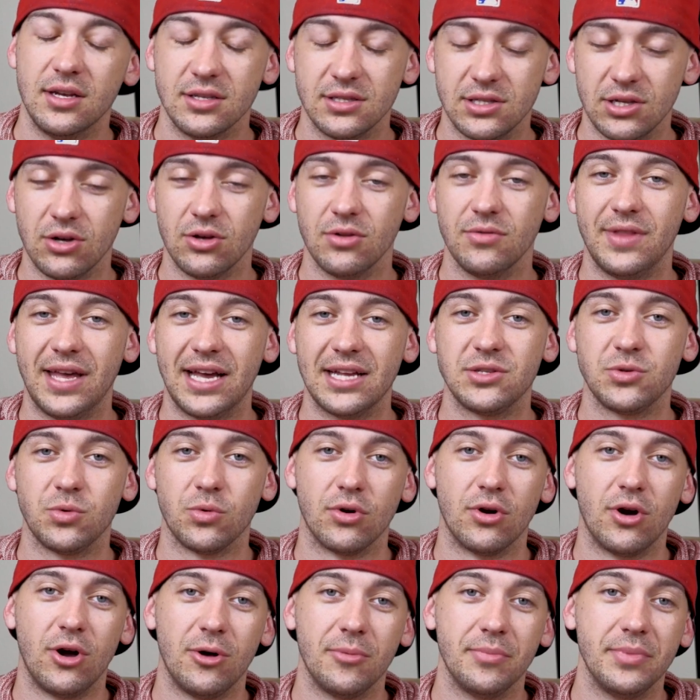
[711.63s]
So that's
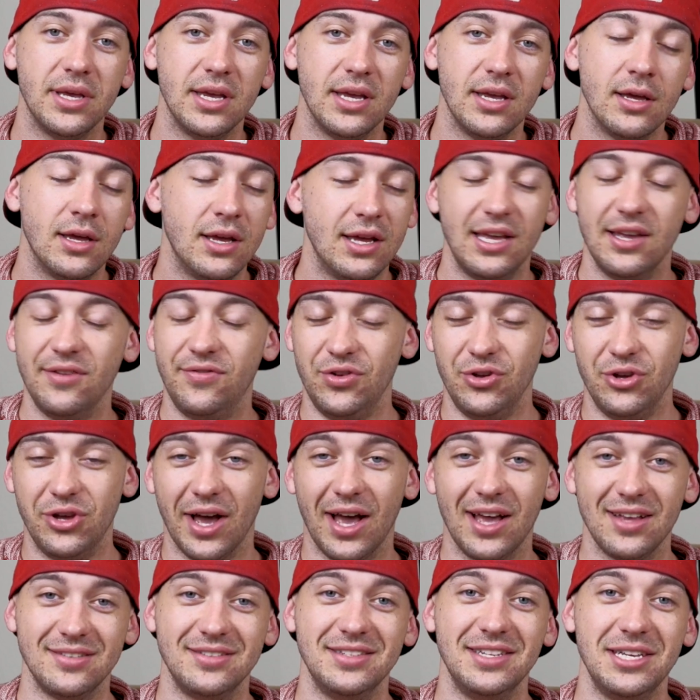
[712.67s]
where I'll be if you
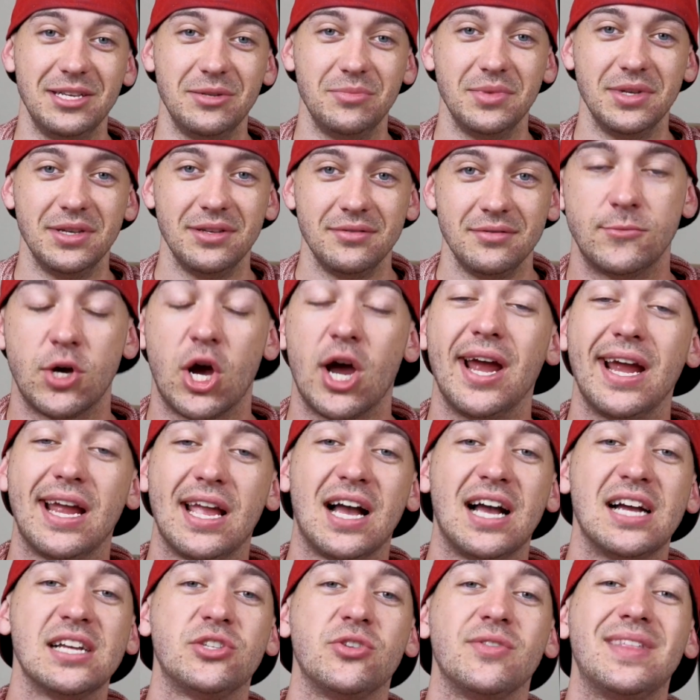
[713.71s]
guys need me. All right,
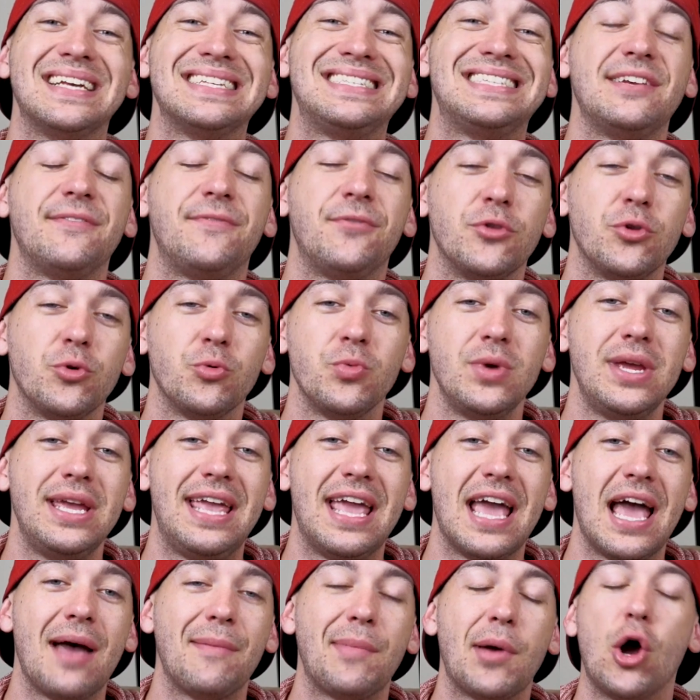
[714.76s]
guys, so that's it for the
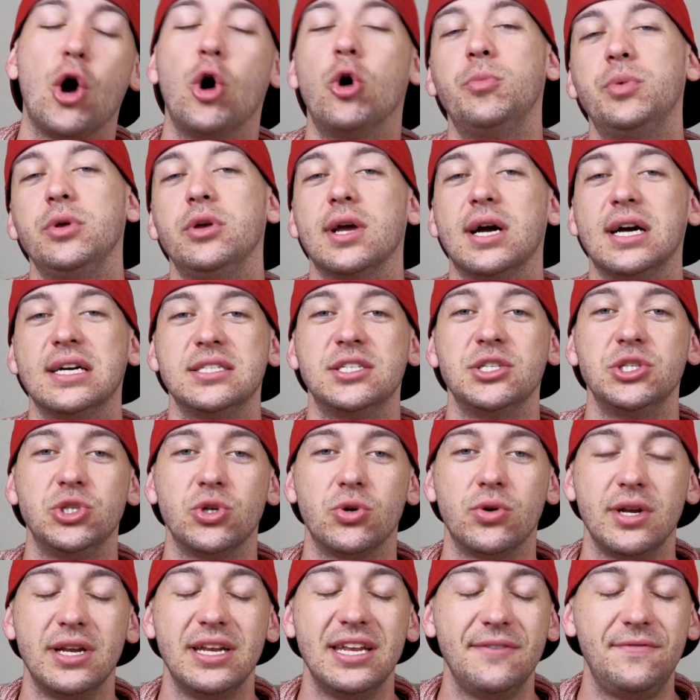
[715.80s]
recap. I hope you guys
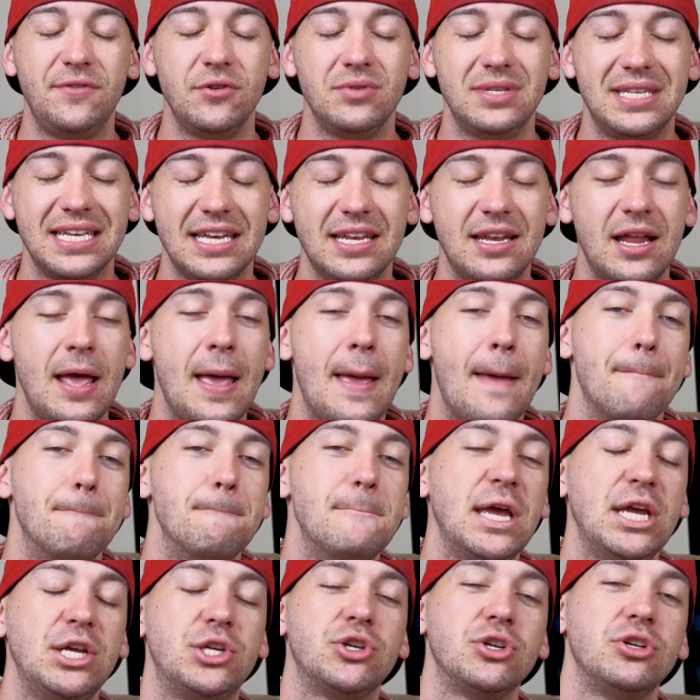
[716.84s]
enjoyed it, and if you did,
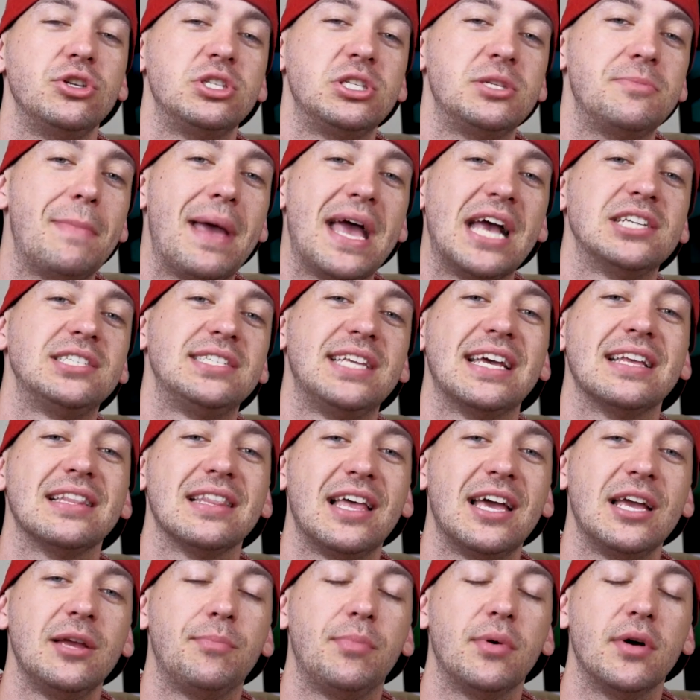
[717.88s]
make sure you smash that
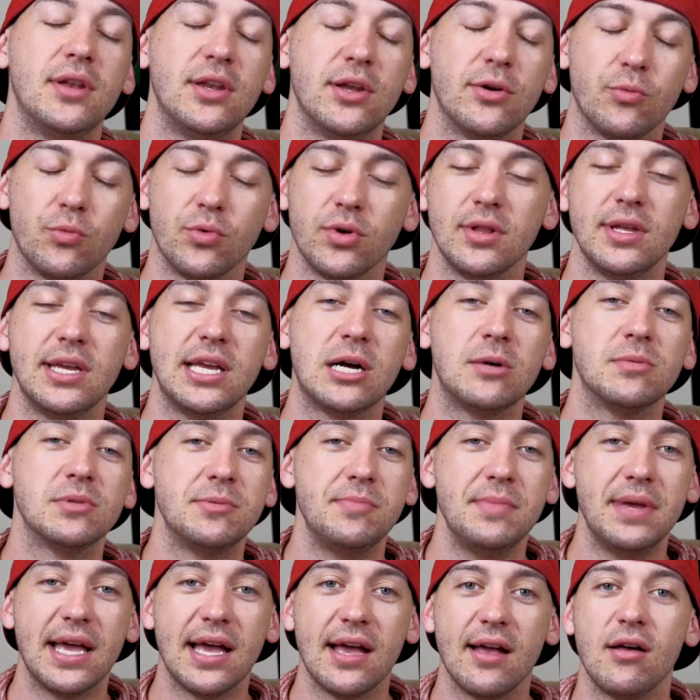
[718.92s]
like button. It really
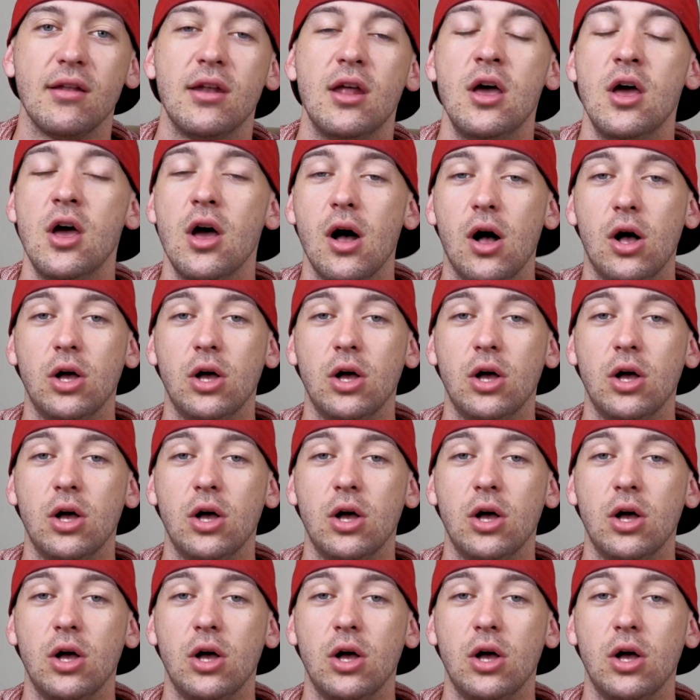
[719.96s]
helps me out.